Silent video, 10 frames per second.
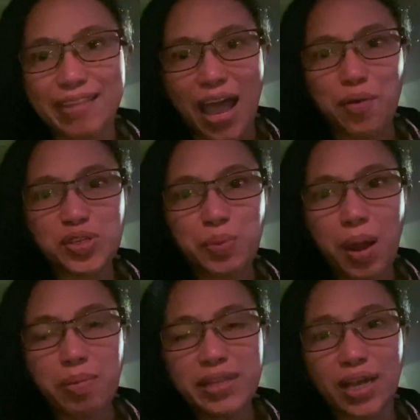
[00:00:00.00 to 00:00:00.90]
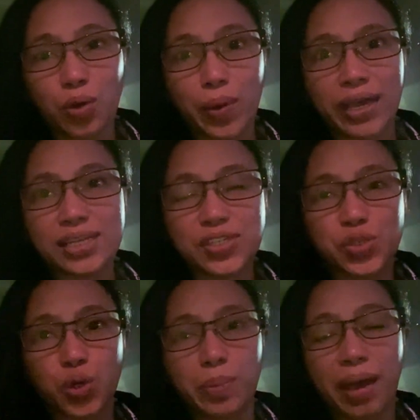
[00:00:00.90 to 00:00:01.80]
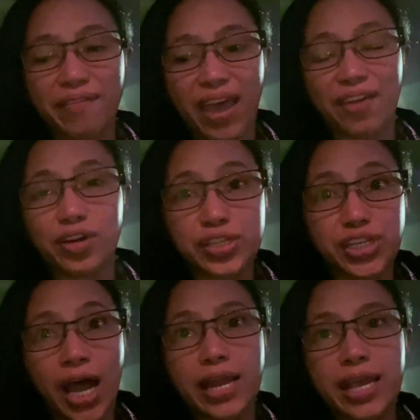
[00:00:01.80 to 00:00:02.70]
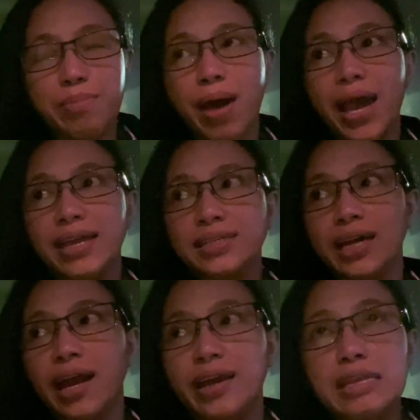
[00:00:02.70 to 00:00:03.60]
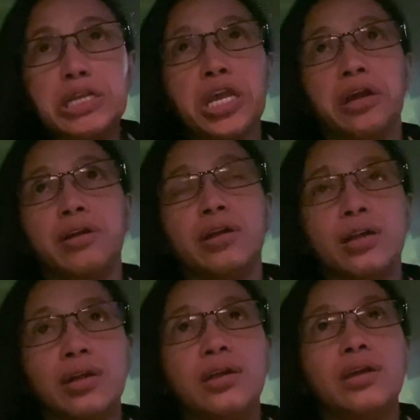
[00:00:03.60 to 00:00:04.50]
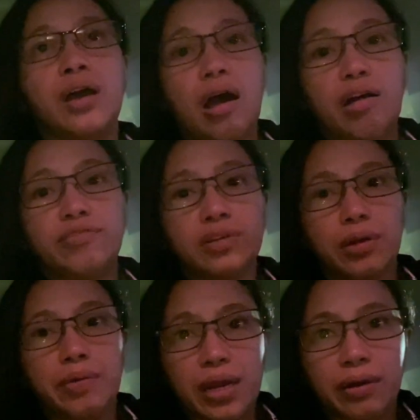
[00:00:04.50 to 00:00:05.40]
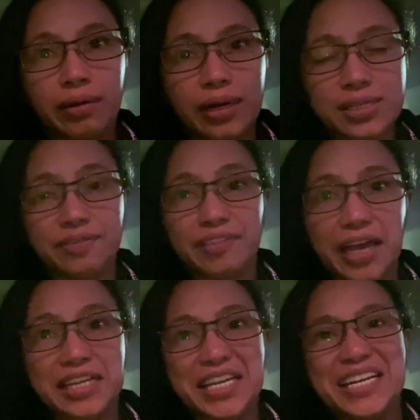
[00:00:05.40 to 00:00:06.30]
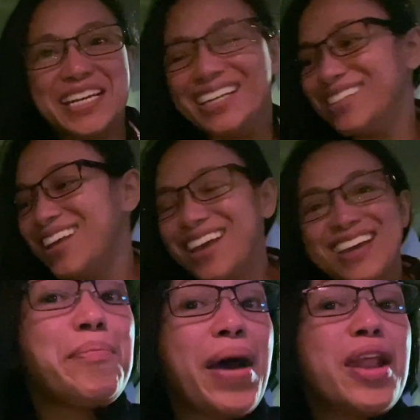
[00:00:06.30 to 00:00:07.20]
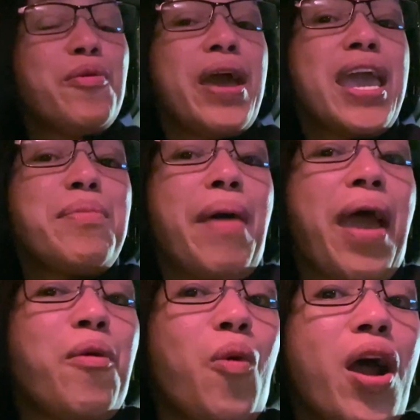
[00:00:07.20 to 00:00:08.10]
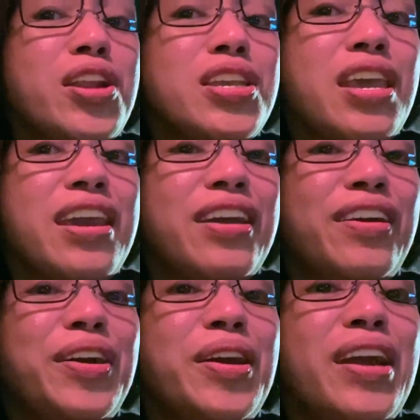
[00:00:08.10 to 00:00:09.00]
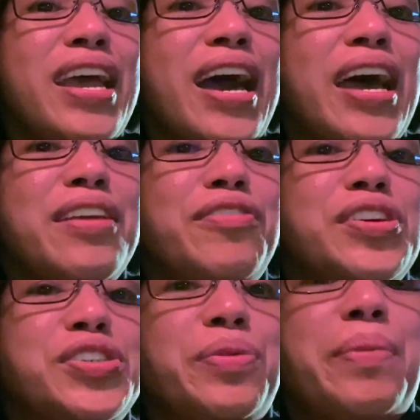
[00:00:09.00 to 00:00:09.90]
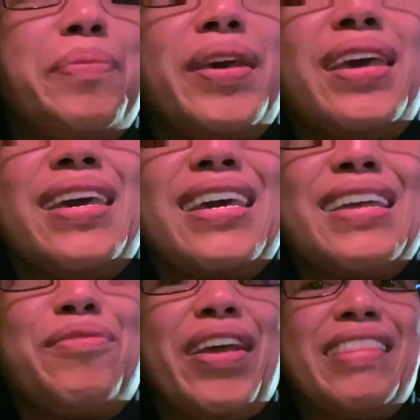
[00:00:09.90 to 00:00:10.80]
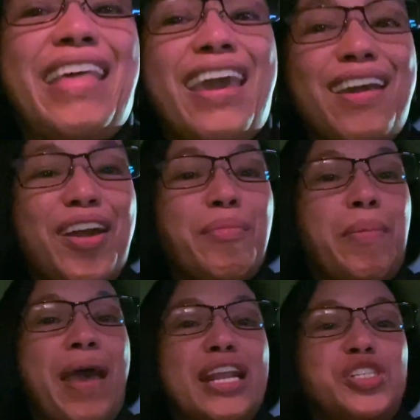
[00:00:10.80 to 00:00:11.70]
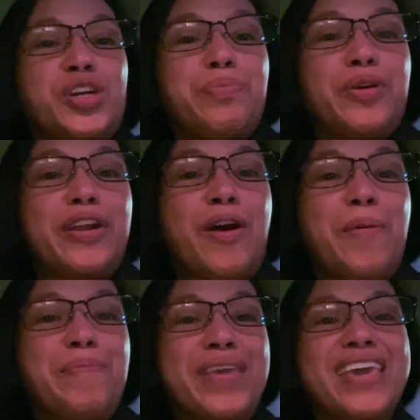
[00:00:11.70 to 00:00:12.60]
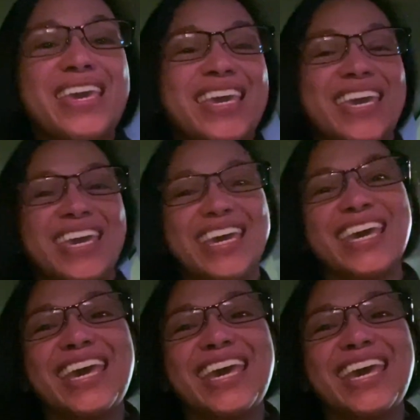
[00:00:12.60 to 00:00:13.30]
That was probably the quickest trip I've ever done in my entire year of career as a flight attendant. By the way, my one year anniversary pin right there, my manager put it on me.